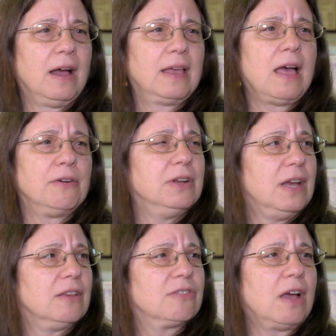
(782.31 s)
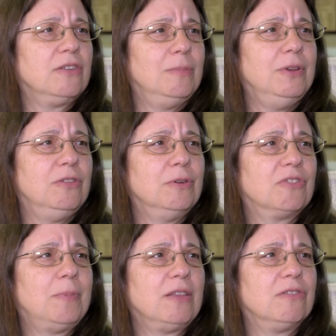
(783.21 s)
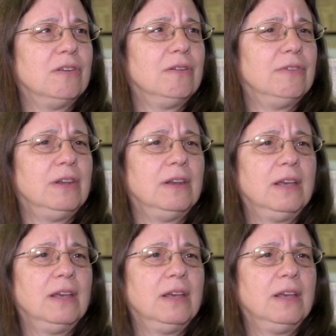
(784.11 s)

rent it. It's gotten to be too expensive, and...